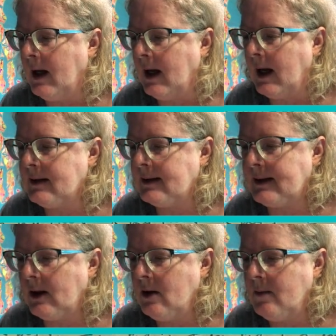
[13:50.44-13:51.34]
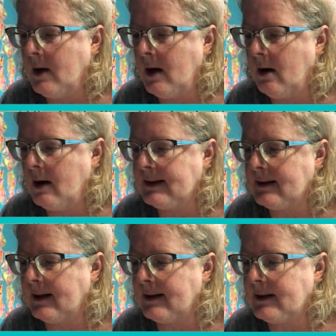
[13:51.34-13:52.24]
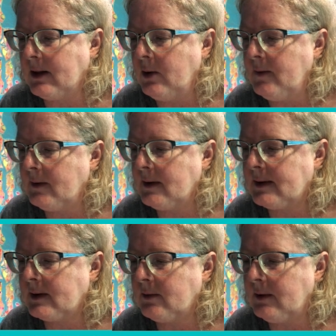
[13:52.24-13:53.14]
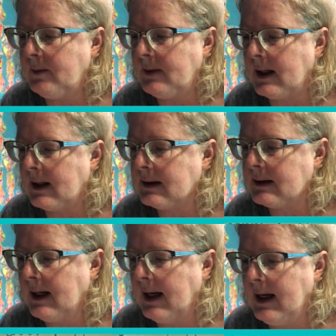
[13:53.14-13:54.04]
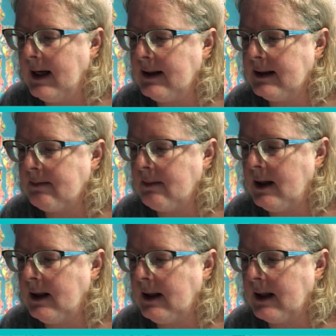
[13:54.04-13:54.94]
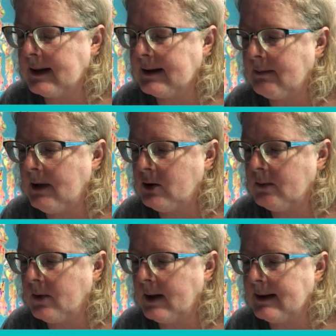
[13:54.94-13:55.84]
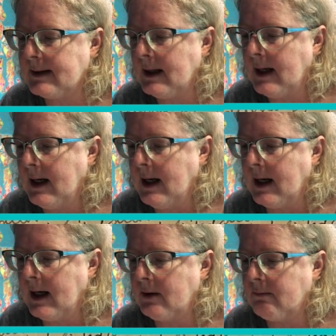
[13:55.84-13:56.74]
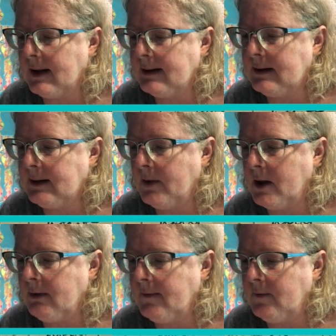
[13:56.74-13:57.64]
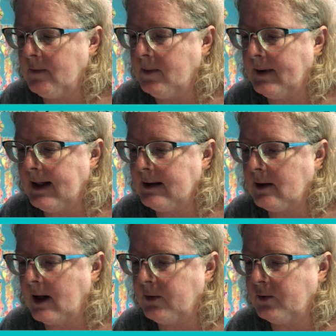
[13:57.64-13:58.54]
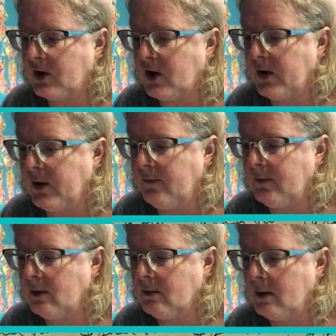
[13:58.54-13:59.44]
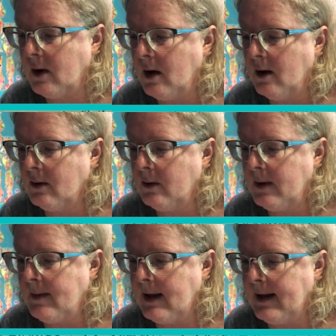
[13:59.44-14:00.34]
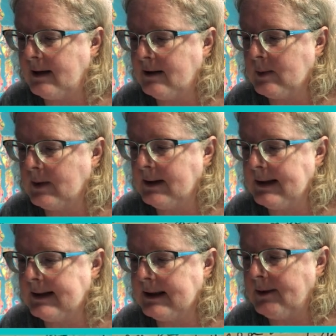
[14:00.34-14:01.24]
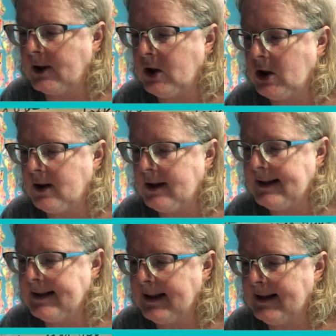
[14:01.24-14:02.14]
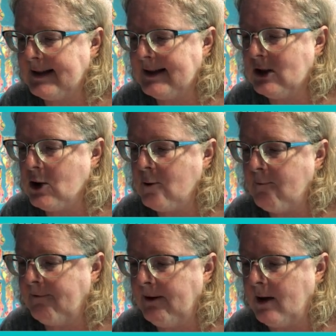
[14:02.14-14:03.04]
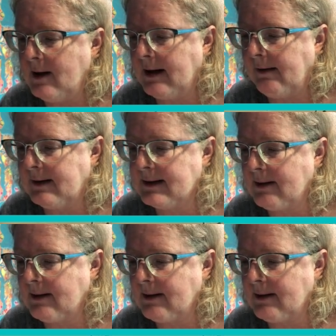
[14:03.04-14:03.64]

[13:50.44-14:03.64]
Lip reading: And so my eyes glazed over a script that contained many exclamation points and rested upon a review of a play entitled The Curfew. All the male actors were listed, but curiously at least 2 female characters are